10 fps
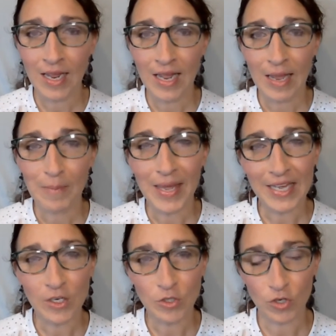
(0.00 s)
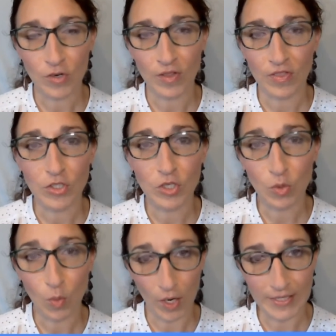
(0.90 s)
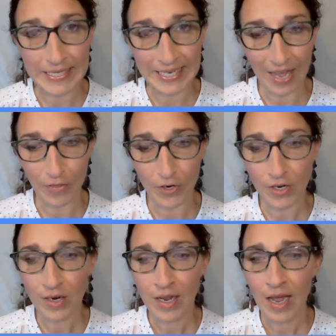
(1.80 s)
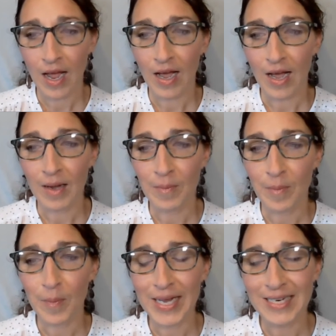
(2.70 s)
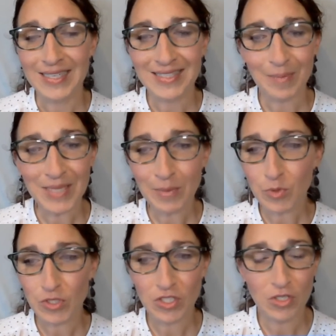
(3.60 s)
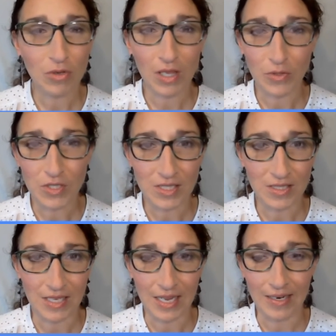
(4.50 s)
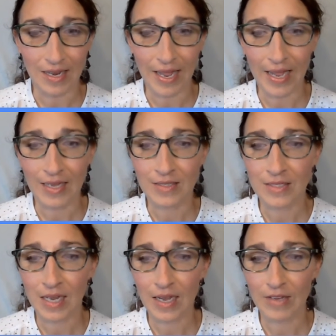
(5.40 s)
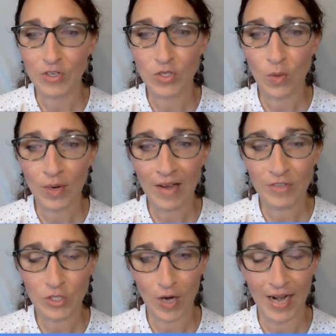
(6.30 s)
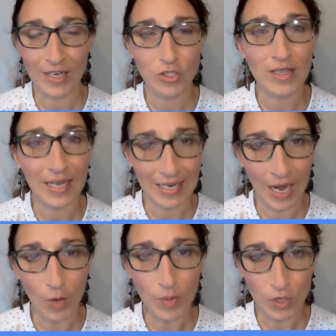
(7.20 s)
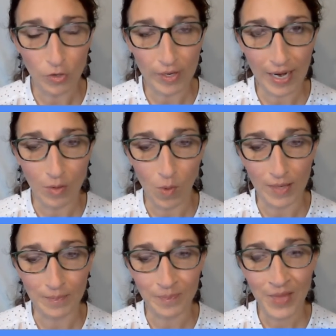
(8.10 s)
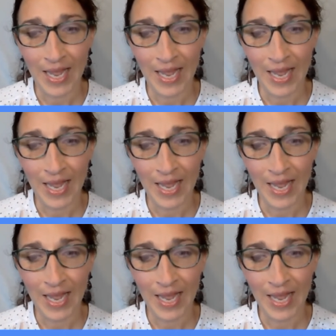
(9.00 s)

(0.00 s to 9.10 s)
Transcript: making sure that the two work together. Um, but sometimes we're just too close to see it. And if you don't have a strategy, they can help you create one.